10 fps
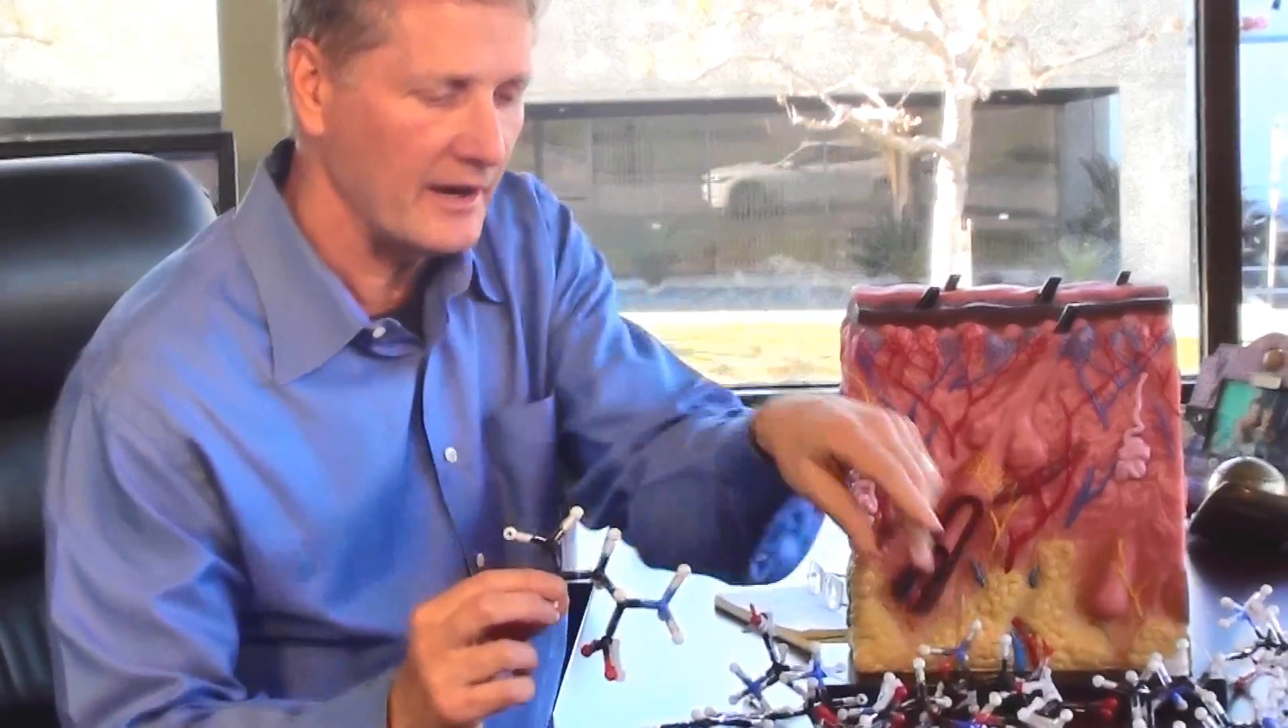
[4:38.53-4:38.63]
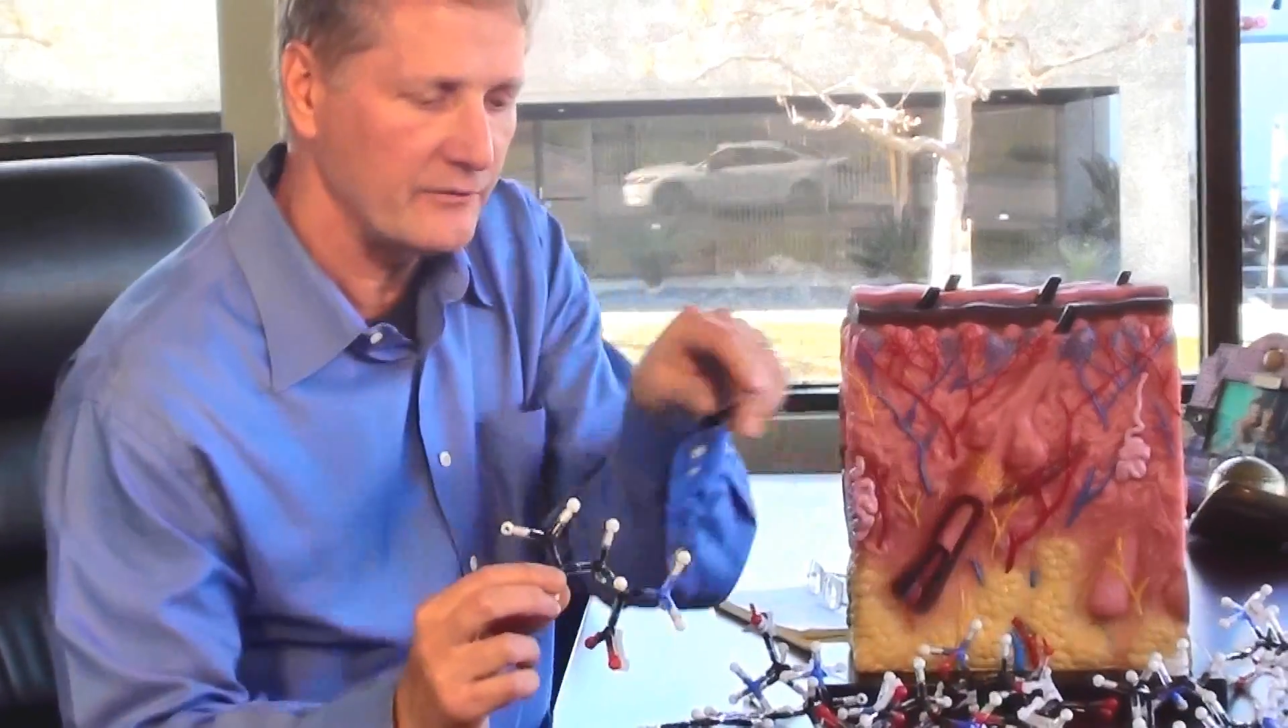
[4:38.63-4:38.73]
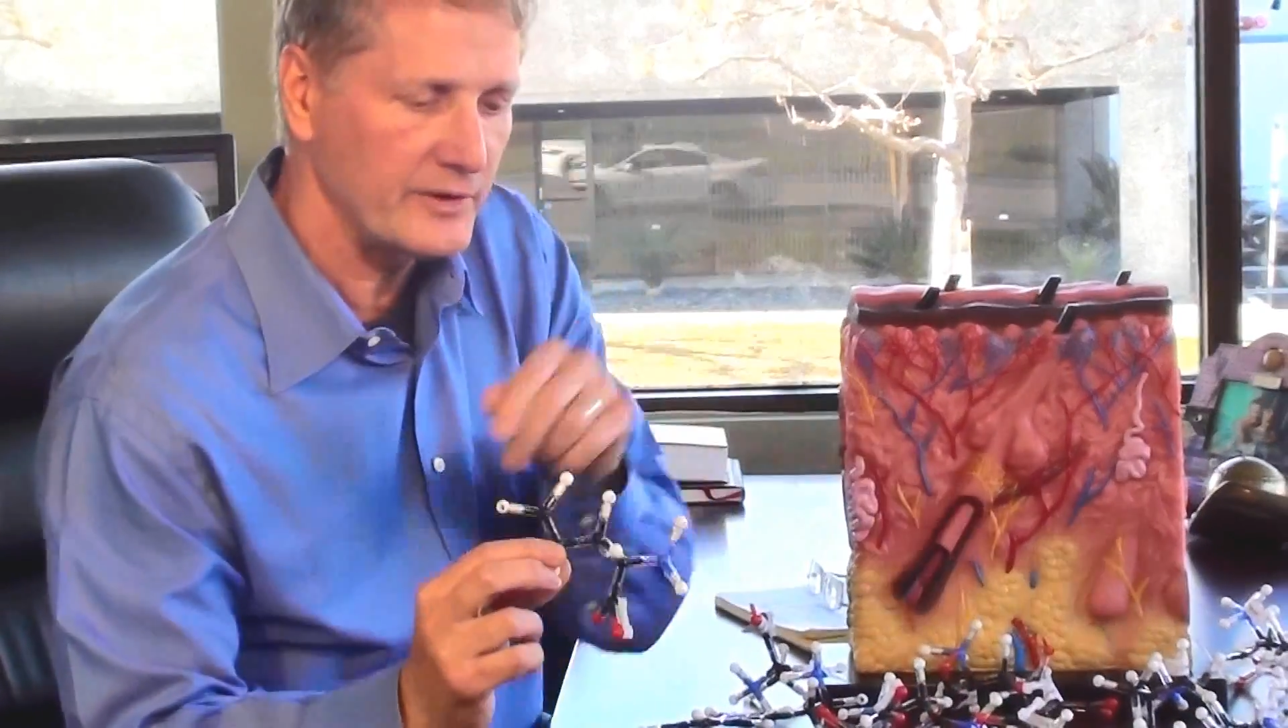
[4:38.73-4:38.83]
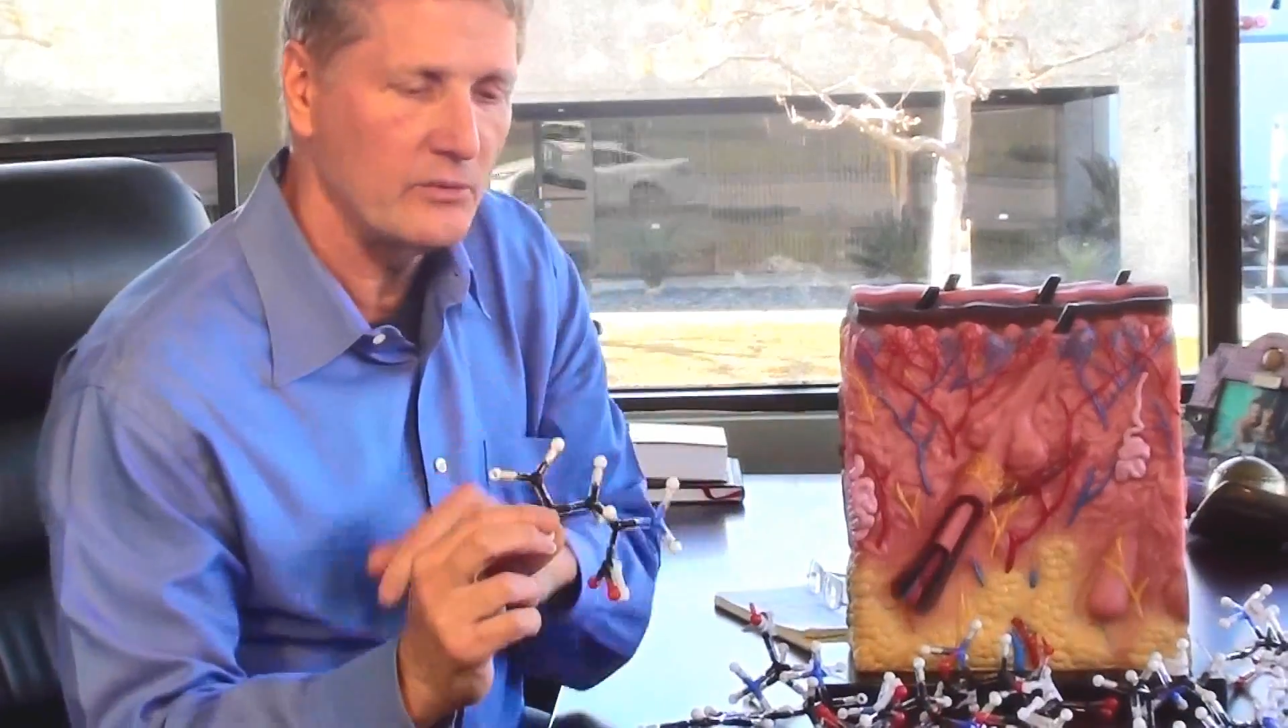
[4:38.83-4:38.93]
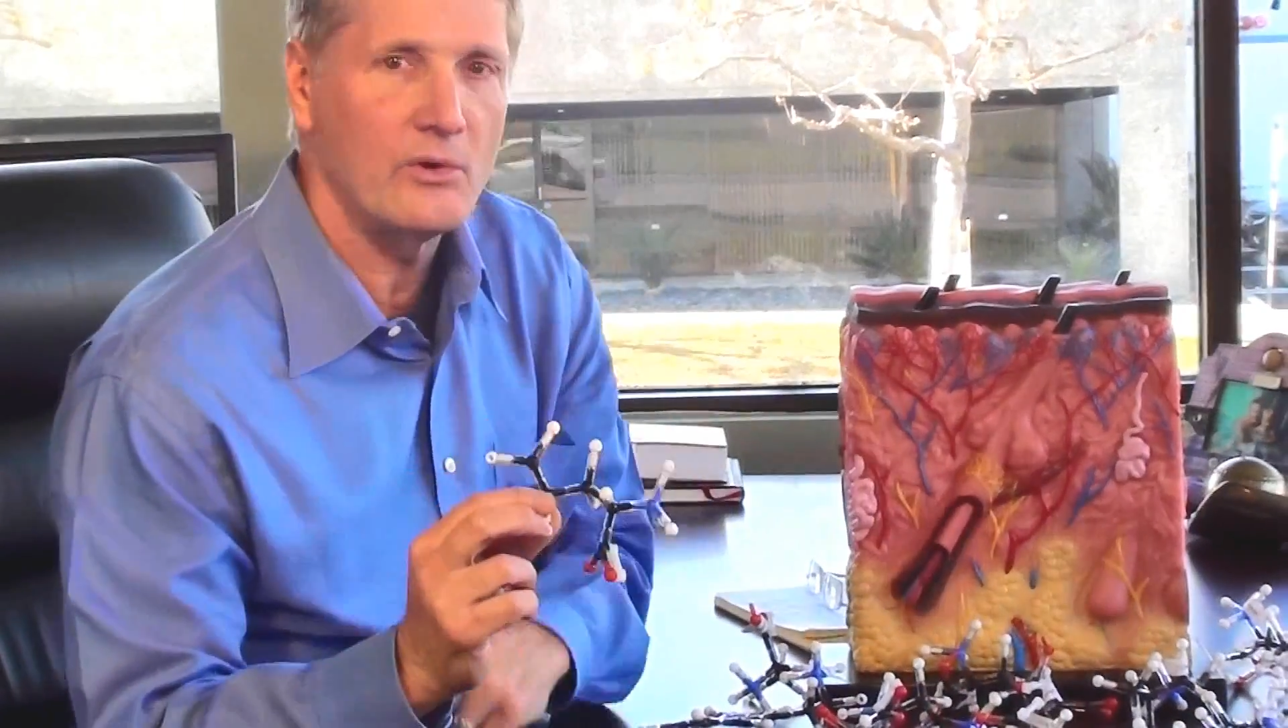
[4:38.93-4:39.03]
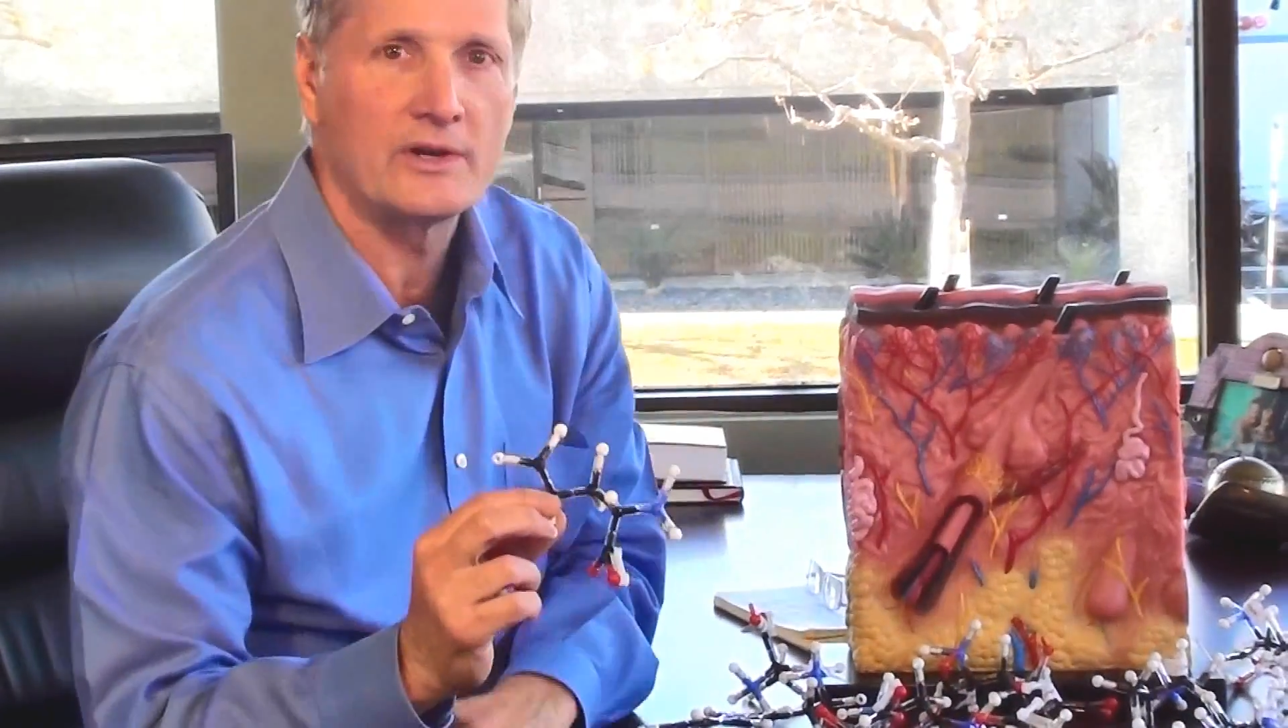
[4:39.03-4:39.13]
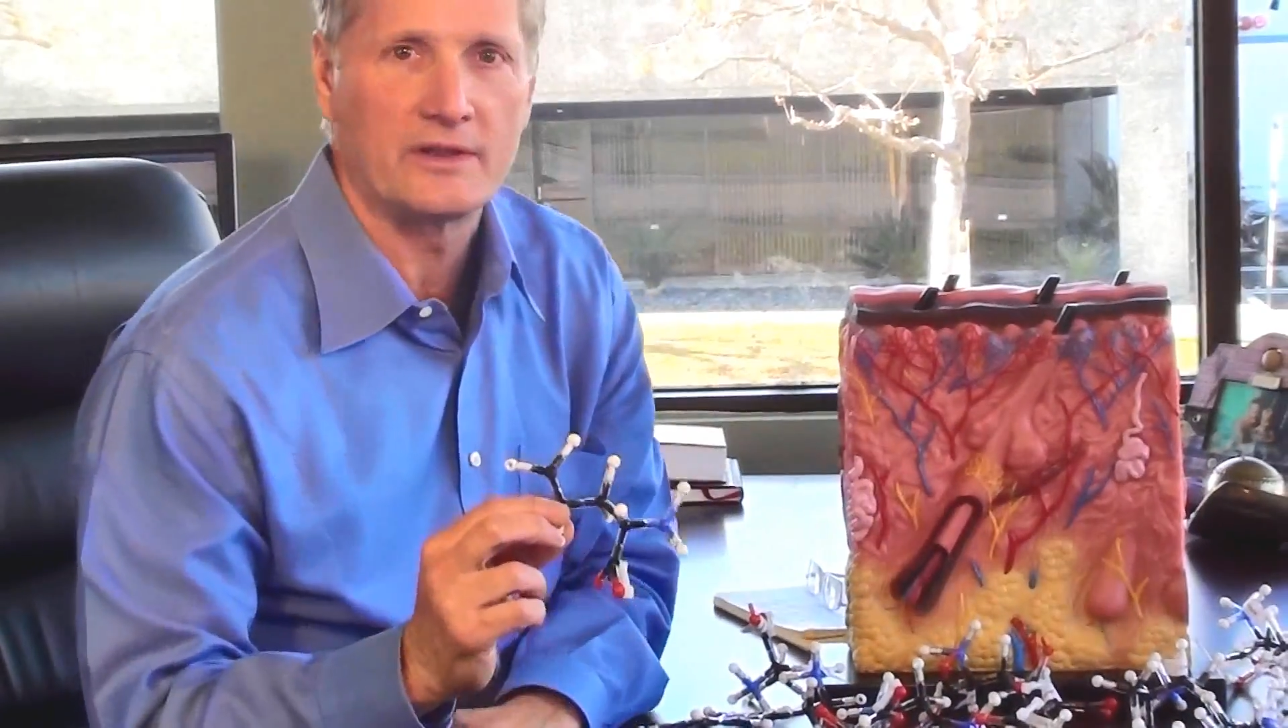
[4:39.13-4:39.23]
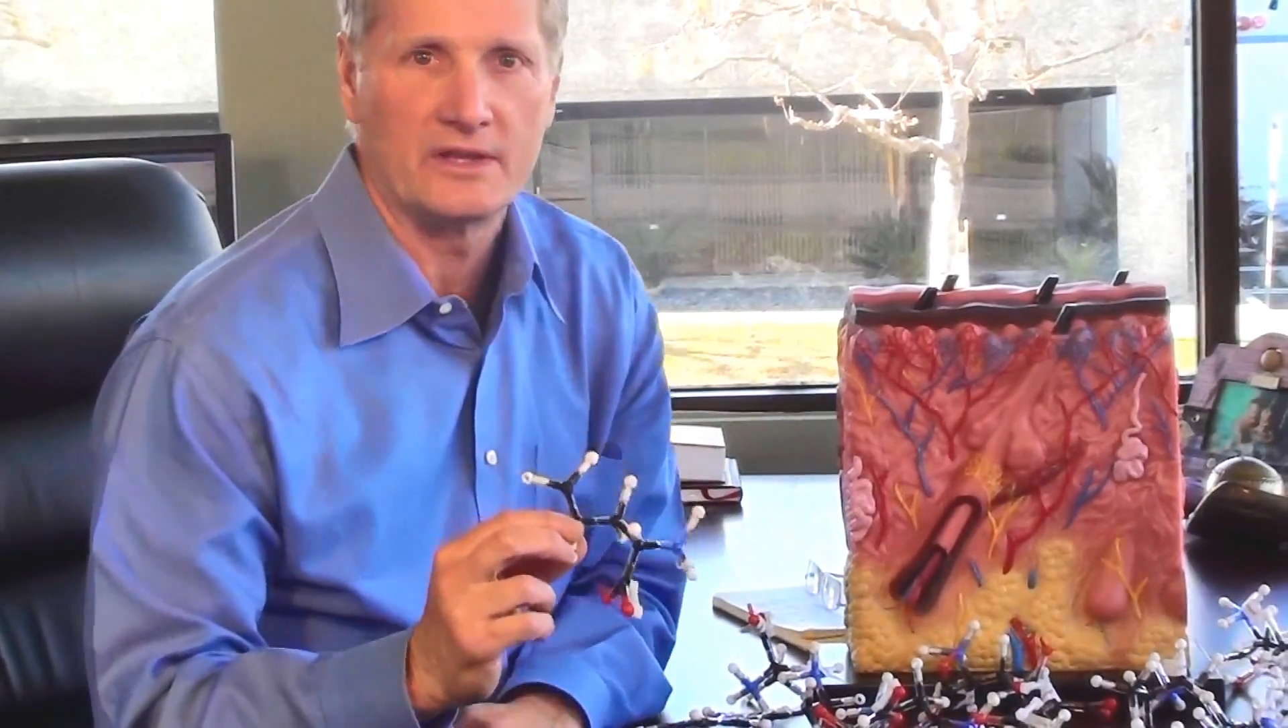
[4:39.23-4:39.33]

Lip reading: every one